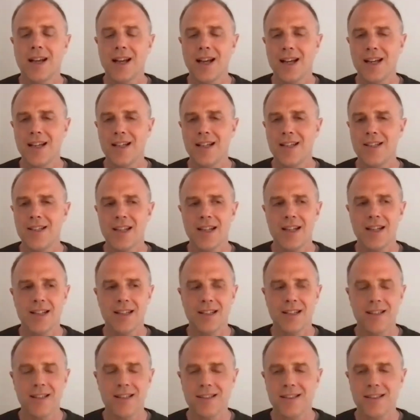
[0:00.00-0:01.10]
Hi,
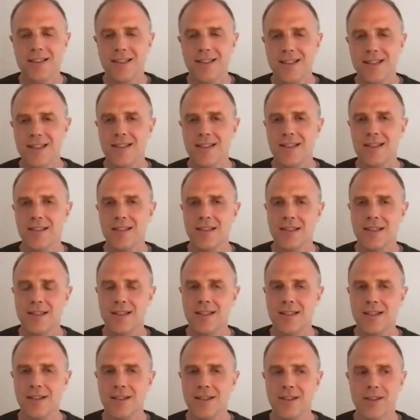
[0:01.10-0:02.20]
Janet. Nice to hear
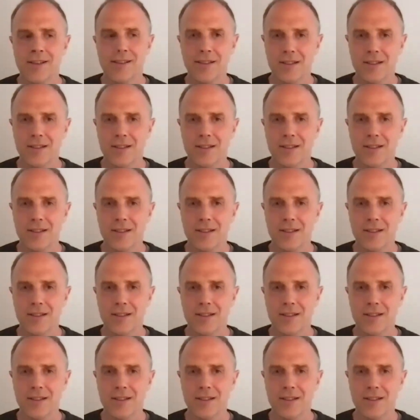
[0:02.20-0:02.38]
you.